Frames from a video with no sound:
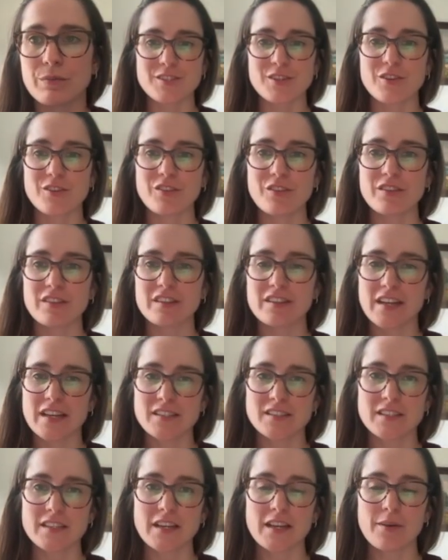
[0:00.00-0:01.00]
So the
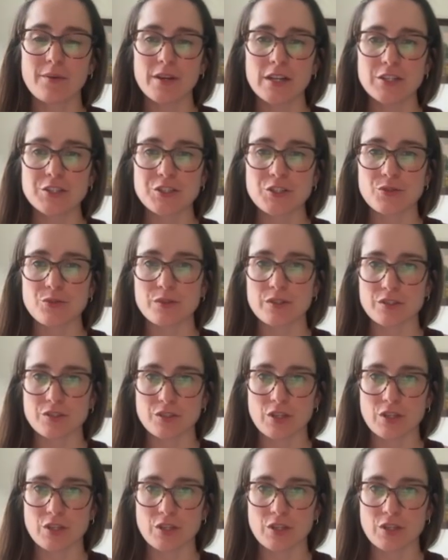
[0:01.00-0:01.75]
next thing I want to do is